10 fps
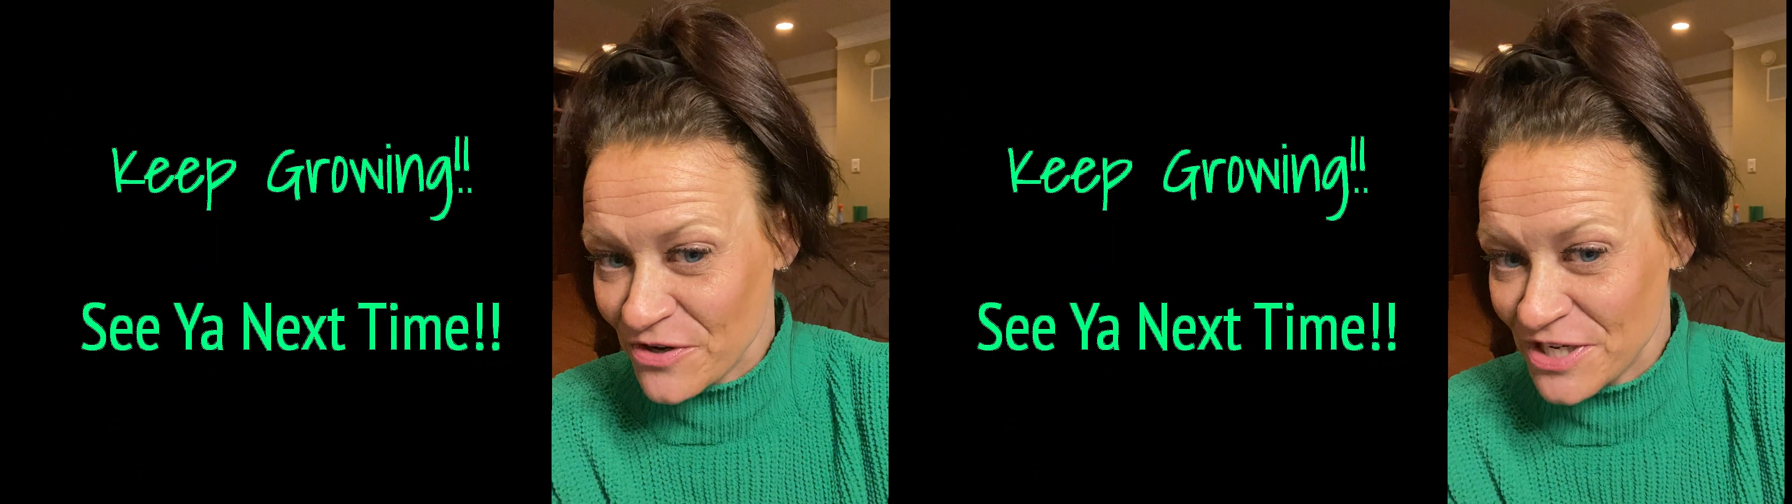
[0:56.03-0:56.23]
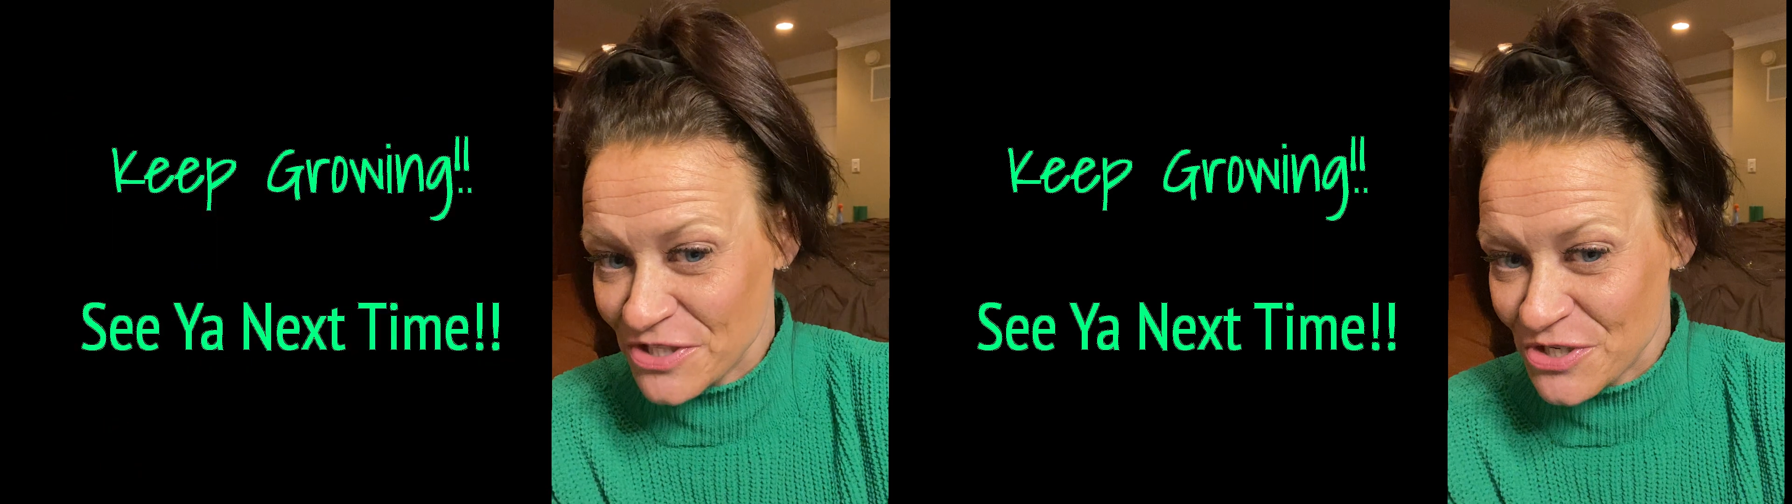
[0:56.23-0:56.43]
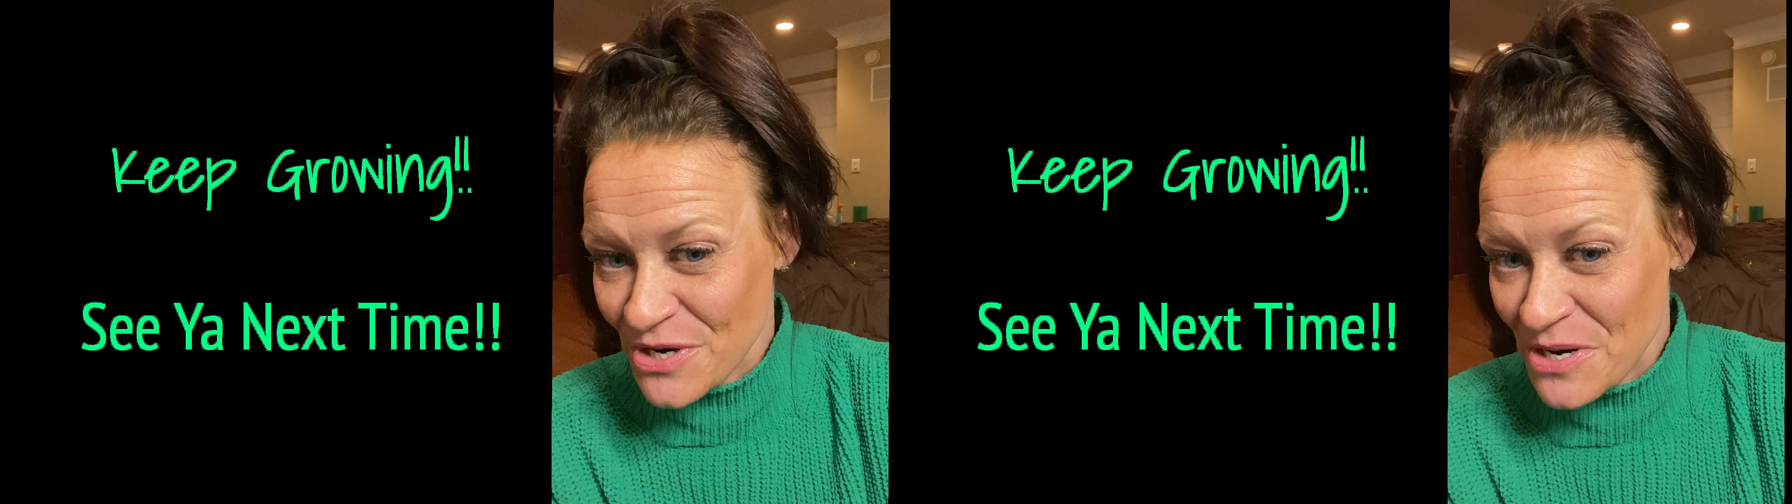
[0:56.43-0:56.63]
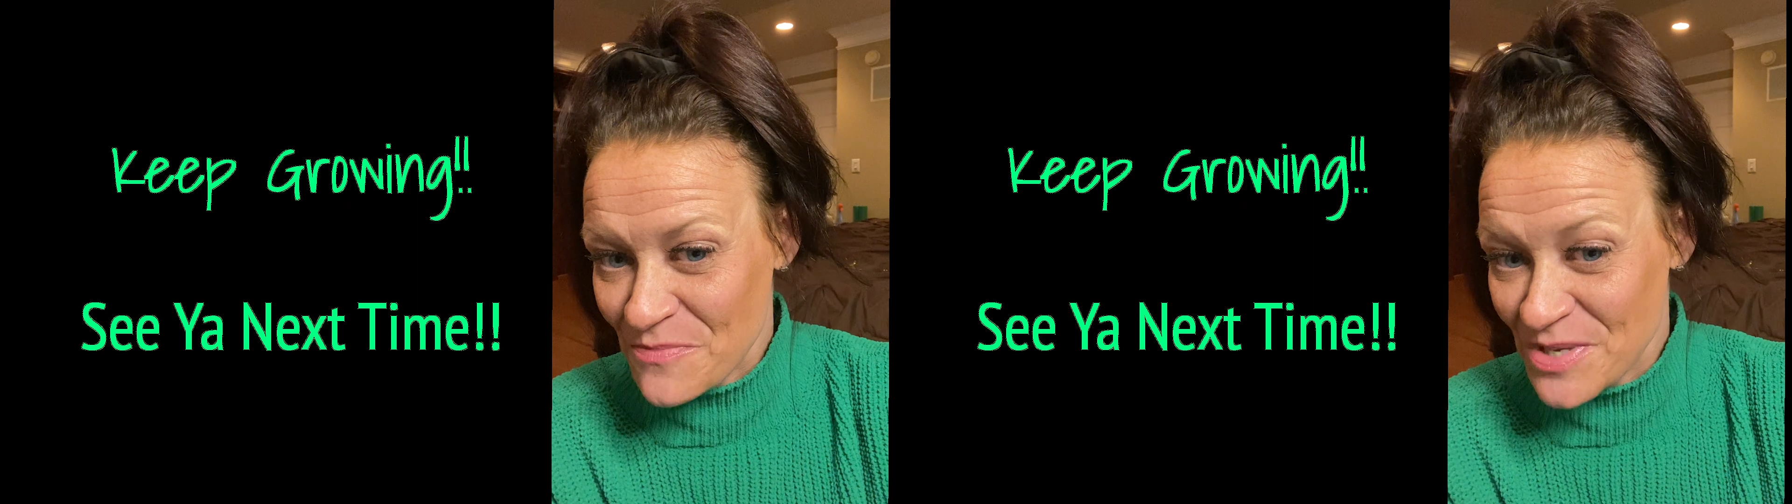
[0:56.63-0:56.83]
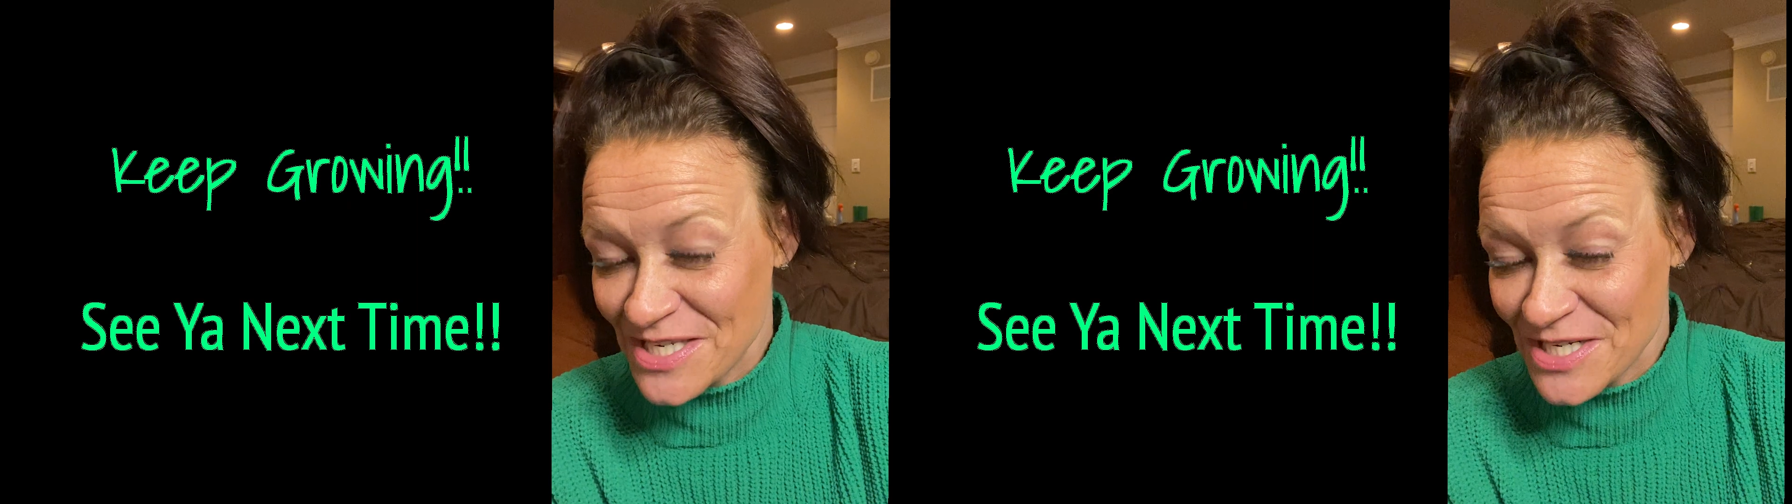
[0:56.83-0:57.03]
Instagram
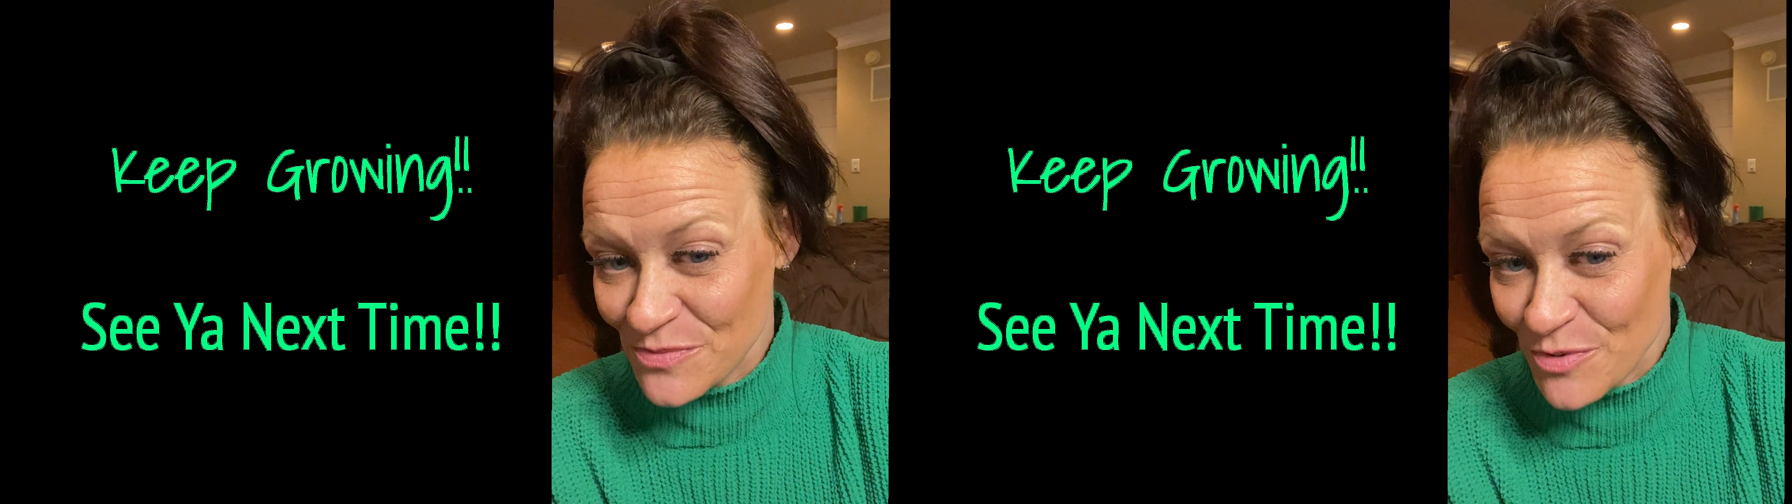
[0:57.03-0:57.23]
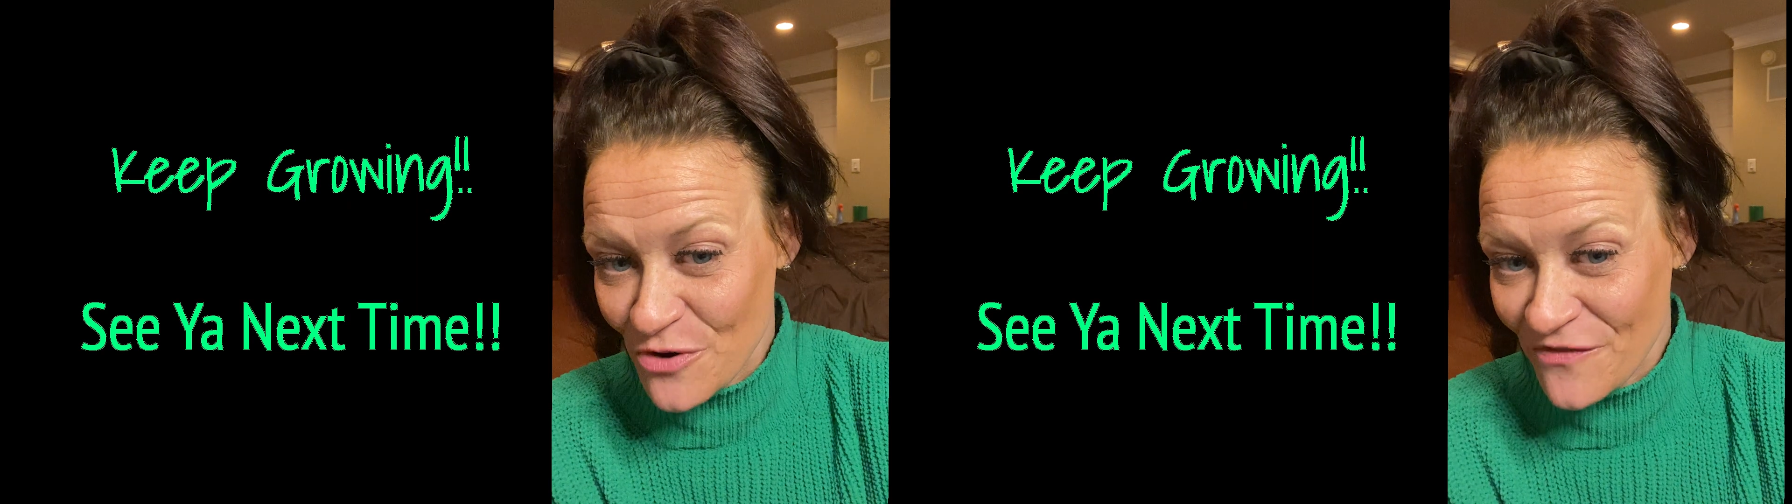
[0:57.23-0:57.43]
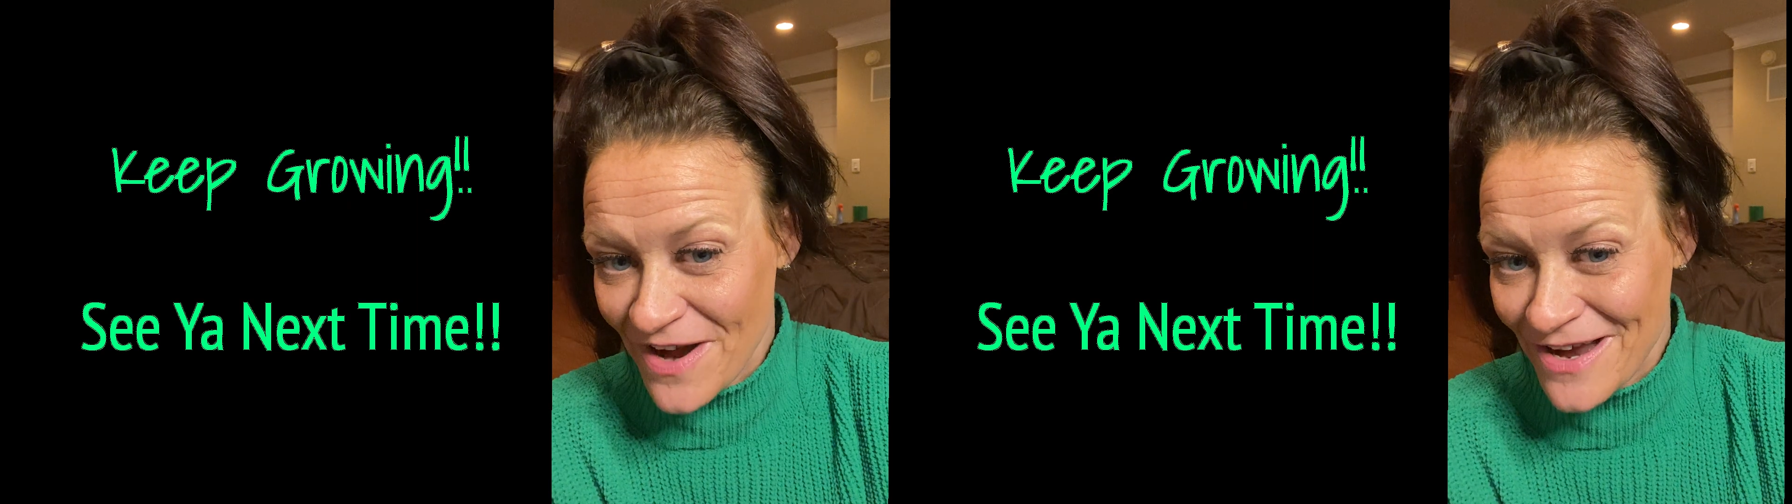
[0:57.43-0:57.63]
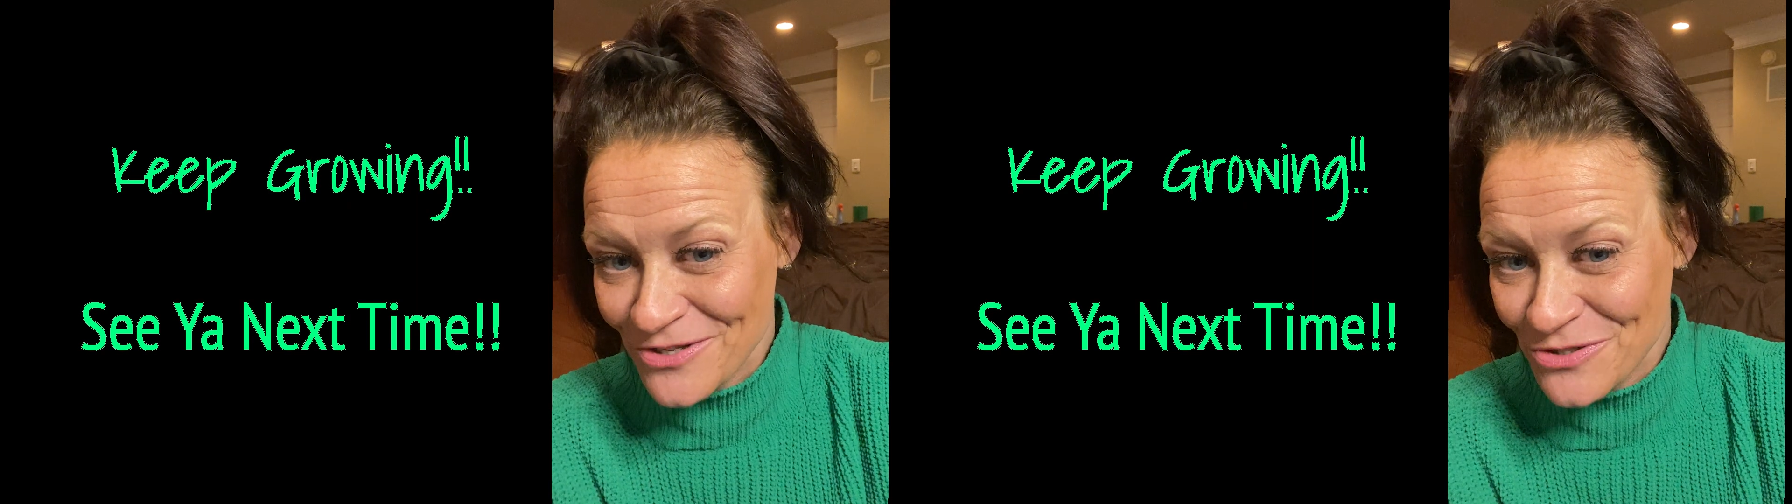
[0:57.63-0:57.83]
business profile